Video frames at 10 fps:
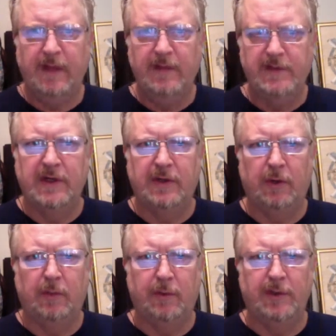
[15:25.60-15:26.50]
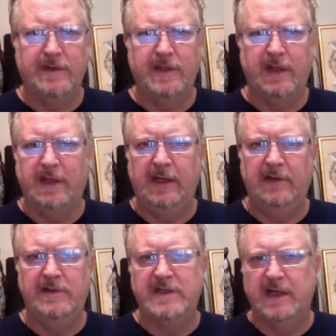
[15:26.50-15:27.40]
He was an occult priest, and
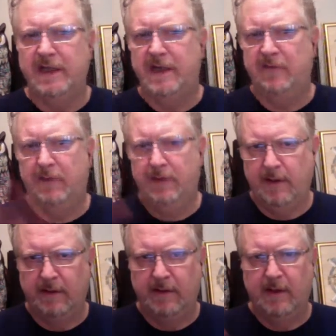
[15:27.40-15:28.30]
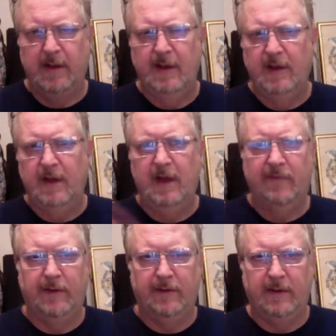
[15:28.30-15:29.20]
he studied everything,
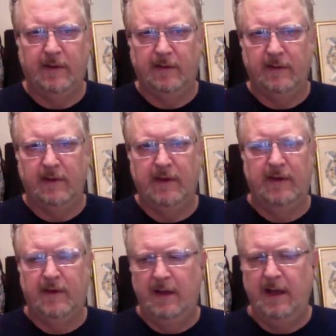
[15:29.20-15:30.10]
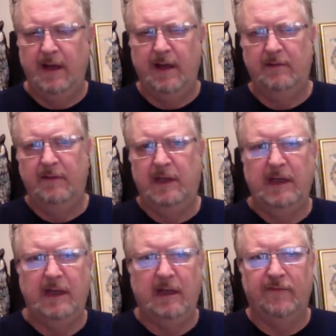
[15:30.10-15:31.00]
everything. And
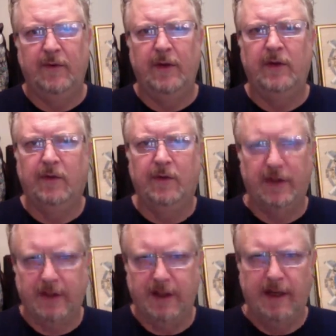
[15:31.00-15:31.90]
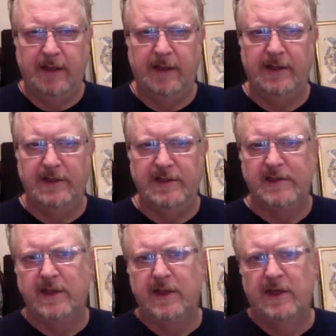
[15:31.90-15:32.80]
he got very good at
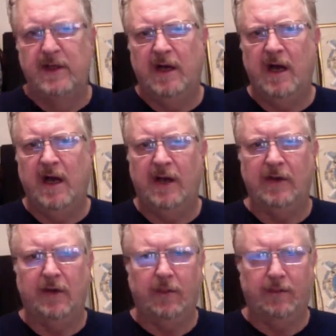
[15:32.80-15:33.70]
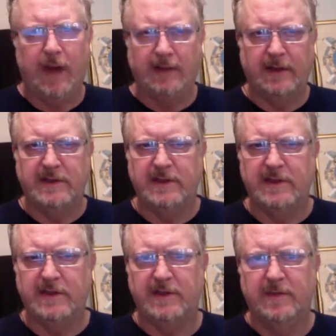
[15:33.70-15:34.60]
his high occult
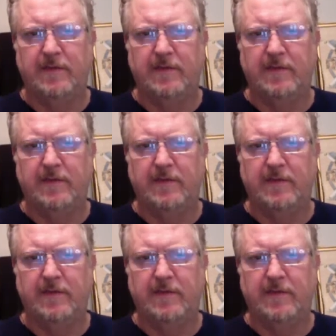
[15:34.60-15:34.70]
practices.